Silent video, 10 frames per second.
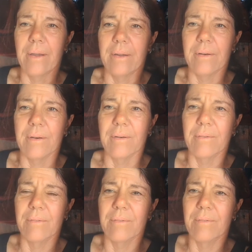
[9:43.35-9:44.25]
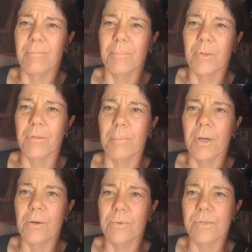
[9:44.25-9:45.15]
and put the
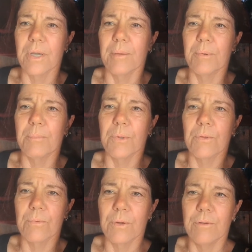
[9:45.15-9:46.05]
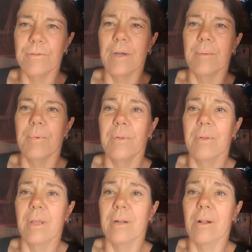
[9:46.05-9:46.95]
poles up and put the roof up
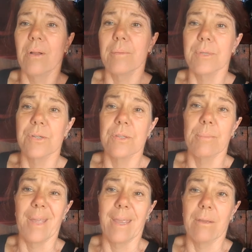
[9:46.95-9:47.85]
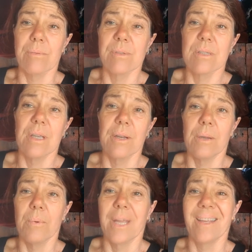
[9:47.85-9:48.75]
and climb into the back. It was the only
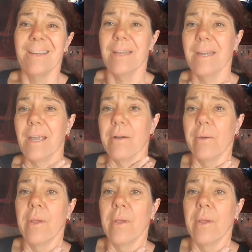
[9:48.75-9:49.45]
way in and out,